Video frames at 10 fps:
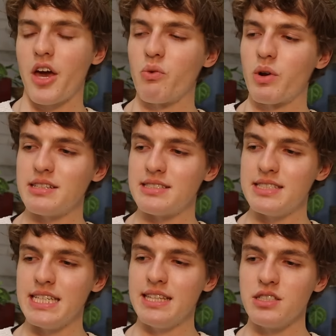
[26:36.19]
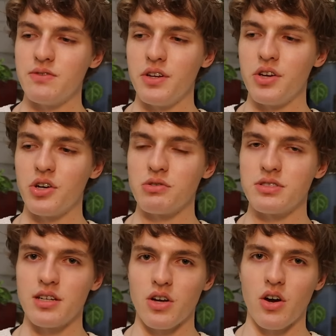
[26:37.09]
And when I see these
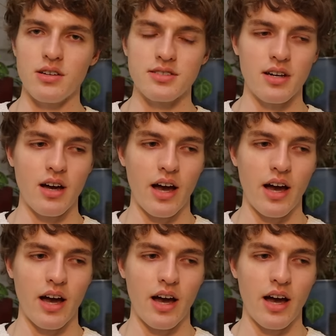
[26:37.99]
videos in Gaza,